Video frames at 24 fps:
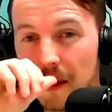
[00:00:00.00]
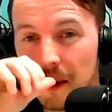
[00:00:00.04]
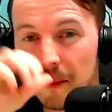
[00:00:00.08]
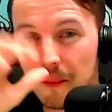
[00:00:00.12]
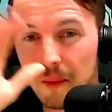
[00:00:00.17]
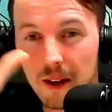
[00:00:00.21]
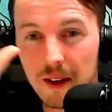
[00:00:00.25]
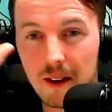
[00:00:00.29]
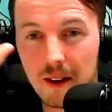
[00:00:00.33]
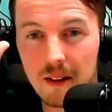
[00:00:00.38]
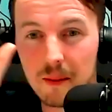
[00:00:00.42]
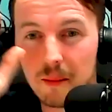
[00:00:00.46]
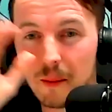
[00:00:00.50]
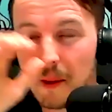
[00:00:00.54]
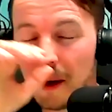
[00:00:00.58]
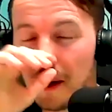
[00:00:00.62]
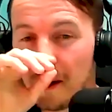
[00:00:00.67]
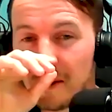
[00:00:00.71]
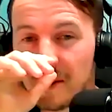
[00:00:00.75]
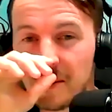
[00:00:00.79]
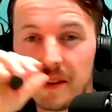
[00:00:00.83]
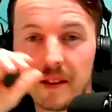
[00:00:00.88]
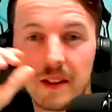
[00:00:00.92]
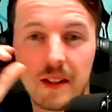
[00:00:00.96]
whether the
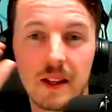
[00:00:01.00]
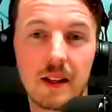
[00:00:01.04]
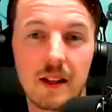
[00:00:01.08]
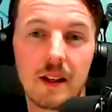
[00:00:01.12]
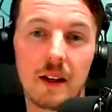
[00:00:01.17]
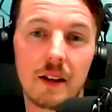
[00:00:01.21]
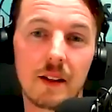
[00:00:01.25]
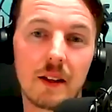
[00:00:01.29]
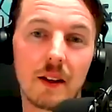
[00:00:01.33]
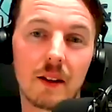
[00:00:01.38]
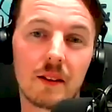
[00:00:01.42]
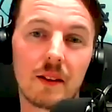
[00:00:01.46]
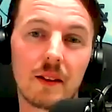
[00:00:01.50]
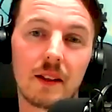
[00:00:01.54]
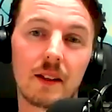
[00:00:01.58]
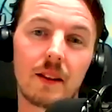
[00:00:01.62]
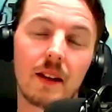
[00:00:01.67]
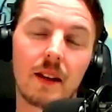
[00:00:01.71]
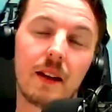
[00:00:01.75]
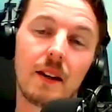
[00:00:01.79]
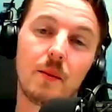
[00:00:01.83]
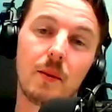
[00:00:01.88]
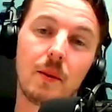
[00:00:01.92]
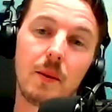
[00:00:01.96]
power is within, I don't think
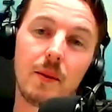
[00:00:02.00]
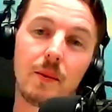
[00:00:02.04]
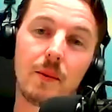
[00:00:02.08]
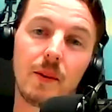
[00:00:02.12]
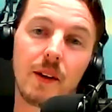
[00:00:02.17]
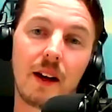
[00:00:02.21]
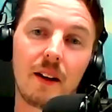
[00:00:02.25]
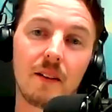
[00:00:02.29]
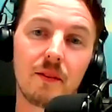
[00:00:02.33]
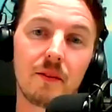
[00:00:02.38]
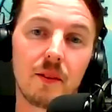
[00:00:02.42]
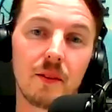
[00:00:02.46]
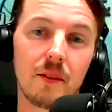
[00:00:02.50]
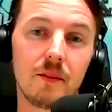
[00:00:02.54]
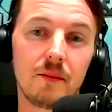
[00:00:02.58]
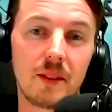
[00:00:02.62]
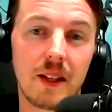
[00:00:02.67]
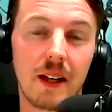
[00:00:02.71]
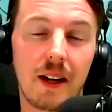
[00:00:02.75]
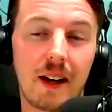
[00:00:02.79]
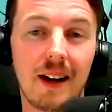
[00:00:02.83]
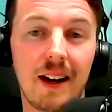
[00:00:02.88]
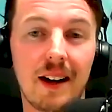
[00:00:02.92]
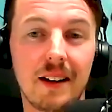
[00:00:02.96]
anybody would have
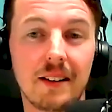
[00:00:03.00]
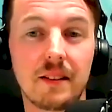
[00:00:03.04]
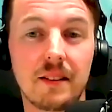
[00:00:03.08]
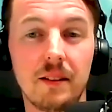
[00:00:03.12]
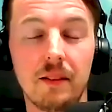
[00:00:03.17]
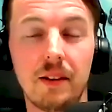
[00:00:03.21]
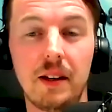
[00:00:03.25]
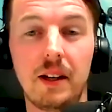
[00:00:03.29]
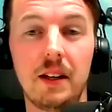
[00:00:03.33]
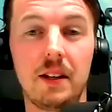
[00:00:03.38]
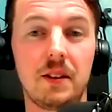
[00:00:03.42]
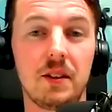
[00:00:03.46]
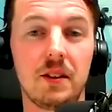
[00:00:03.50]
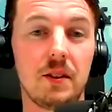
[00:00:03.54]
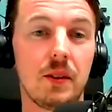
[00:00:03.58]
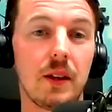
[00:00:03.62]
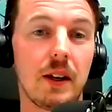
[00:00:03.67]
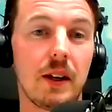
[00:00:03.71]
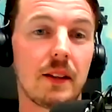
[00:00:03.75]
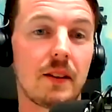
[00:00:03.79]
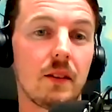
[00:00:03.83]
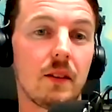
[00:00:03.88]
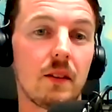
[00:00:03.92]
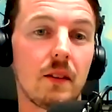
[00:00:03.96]
the heart to really do
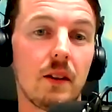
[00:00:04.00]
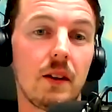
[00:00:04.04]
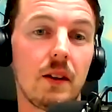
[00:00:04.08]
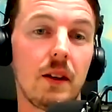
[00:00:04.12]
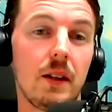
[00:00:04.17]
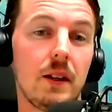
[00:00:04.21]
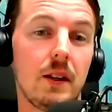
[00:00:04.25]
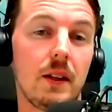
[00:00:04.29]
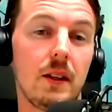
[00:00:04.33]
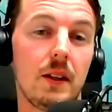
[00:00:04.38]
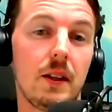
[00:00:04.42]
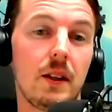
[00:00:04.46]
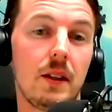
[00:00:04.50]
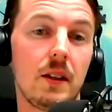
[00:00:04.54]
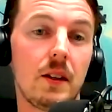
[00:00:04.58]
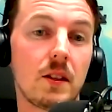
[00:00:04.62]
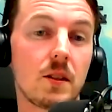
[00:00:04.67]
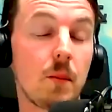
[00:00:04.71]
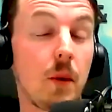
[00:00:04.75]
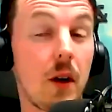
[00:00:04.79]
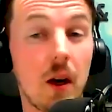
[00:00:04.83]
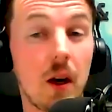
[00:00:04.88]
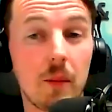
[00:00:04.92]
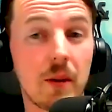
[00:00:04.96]
that to
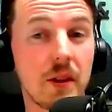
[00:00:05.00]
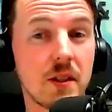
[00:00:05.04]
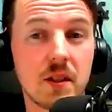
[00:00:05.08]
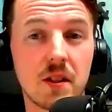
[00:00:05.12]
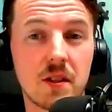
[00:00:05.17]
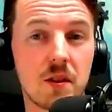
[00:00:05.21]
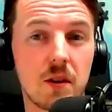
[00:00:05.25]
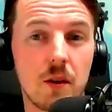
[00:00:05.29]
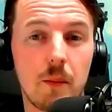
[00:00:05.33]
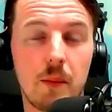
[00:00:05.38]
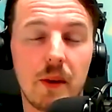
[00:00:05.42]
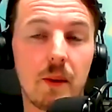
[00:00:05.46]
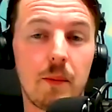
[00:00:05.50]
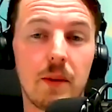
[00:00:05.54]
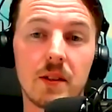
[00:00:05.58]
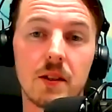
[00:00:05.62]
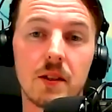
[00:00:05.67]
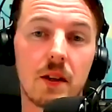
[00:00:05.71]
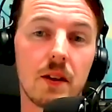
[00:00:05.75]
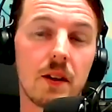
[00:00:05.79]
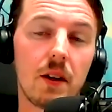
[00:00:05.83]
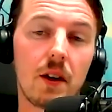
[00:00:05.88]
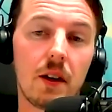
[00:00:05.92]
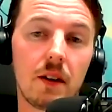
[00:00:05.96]
small business or big
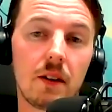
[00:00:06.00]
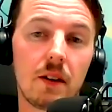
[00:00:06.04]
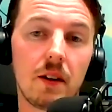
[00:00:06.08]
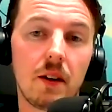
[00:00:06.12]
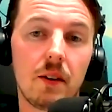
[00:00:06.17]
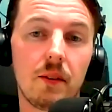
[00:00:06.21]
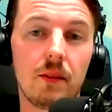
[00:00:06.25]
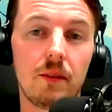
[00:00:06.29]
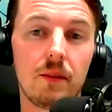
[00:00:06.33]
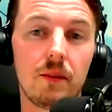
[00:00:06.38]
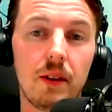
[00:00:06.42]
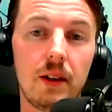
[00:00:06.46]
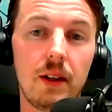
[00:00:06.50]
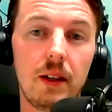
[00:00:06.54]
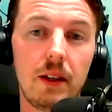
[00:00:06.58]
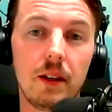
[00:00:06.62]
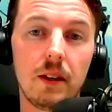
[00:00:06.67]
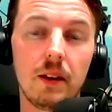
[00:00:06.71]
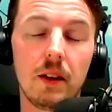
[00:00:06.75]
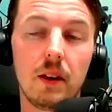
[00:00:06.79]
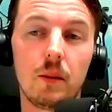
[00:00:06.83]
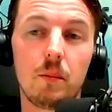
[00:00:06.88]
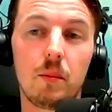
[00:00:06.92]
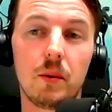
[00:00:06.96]
business. I don't really
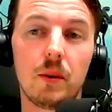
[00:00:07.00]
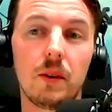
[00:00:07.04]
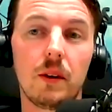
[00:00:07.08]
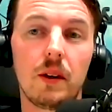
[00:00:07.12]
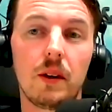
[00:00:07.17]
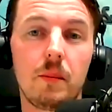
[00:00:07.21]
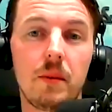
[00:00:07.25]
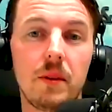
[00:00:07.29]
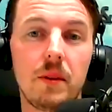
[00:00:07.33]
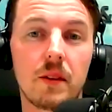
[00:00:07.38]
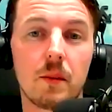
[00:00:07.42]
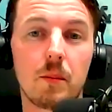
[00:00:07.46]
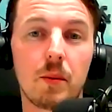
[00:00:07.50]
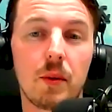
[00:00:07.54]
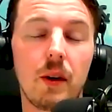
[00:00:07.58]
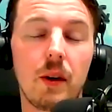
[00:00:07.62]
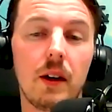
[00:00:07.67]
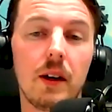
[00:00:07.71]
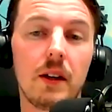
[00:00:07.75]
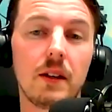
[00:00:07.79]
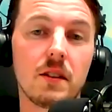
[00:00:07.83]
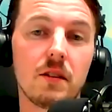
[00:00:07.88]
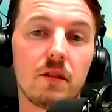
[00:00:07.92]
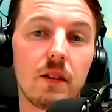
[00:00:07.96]
know, but I'd be
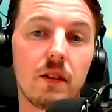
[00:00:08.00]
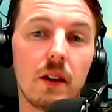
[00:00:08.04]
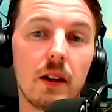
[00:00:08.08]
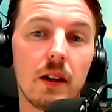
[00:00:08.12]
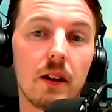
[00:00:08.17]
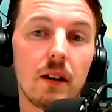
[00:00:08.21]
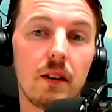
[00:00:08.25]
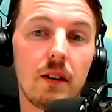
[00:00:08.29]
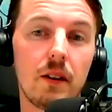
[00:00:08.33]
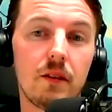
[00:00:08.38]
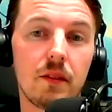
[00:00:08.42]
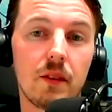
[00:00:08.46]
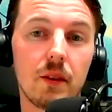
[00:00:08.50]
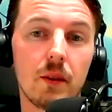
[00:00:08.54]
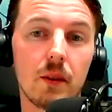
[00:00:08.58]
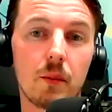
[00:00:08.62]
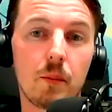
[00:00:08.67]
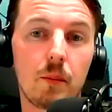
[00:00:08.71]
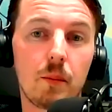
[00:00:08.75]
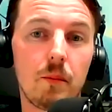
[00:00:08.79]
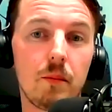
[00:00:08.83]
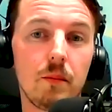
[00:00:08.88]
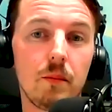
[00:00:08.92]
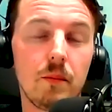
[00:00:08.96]
surprised if there was,
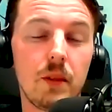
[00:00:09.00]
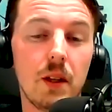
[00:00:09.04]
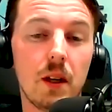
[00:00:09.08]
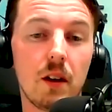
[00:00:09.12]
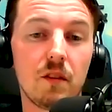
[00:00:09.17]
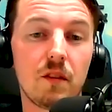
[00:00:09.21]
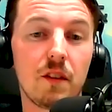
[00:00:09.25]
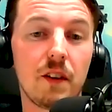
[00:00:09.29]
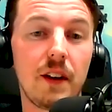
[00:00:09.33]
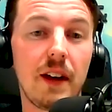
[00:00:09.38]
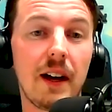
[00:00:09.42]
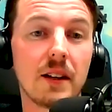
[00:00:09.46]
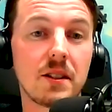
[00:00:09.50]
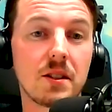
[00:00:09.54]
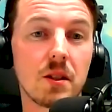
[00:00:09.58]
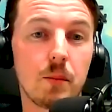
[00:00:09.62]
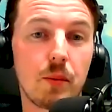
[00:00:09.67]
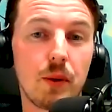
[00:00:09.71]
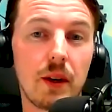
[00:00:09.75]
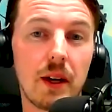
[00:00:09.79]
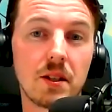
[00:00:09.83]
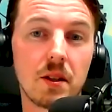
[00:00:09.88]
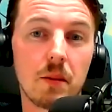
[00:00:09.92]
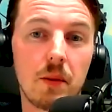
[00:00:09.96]
financial
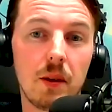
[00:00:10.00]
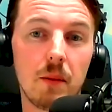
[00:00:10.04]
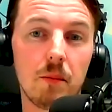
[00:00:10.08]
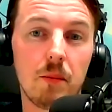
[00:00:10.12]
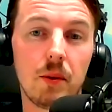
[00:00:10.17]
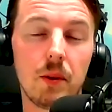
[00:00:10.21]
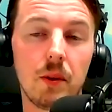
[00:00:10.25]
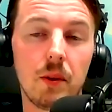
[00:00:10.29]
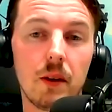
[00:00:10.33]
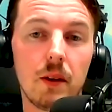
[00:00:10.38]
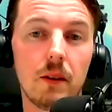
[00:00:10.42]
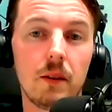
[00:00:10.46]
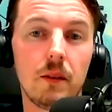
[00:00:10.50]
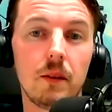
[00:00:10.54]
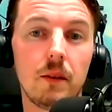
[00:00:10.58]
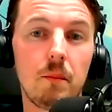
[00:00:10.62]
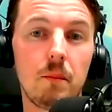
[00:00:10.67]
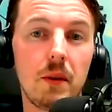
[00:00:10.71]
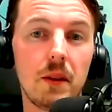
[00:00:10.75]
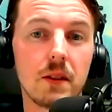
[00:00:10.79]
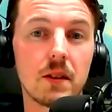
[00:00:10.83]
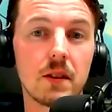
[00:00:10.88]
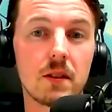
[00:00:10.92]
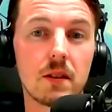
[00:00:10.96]
pressure being put on
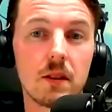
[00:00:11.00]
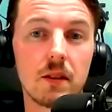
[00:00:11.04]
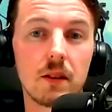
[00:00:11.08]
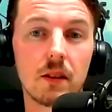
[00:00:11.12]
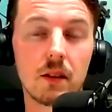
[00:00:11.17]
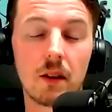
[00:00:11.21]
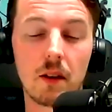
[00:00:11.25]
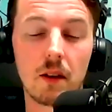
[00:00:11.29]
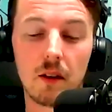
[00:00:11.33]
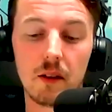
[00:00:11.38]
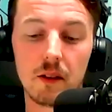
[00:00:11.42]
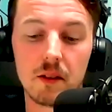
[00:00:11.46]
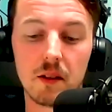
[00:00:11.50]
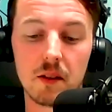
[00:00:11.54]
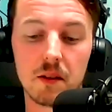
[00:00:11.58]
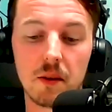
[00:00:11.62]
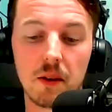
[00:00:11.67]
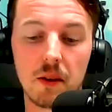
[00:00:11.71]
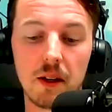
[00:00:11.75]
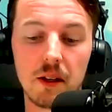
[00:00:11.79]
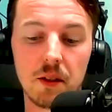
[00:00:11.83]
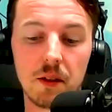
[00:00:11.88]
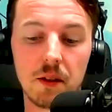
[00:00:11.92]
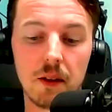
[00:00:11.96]
business in the current
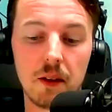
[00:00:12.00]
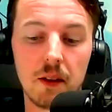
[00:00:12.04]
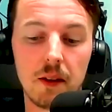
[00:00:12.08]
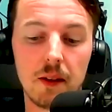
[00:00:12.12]
situation.